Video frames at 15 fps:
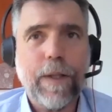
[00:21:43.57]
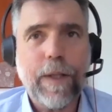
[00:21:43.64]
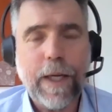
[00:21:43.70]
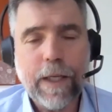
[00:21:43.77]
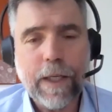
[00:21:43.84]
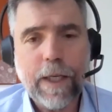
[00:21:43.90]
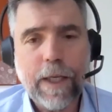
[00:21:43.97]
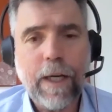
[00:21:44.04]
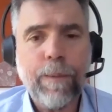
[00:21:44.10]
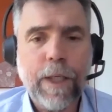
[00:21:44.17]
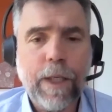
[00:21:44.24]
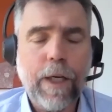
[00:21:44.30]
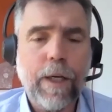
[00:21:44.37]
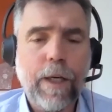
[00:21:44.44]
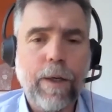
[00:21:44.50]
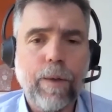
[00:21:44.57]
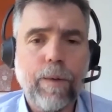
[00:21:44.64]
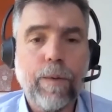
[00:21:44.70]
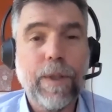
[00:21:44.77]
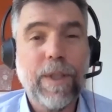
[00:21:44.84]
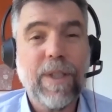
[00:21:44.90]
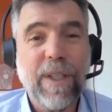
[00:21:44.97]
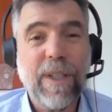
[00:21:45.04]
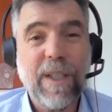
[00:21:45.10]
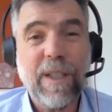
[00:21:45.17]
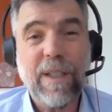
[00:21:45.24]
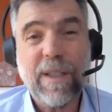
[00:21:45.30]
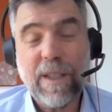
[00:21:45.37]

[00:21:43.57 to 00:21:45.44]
they can come and go. We see it,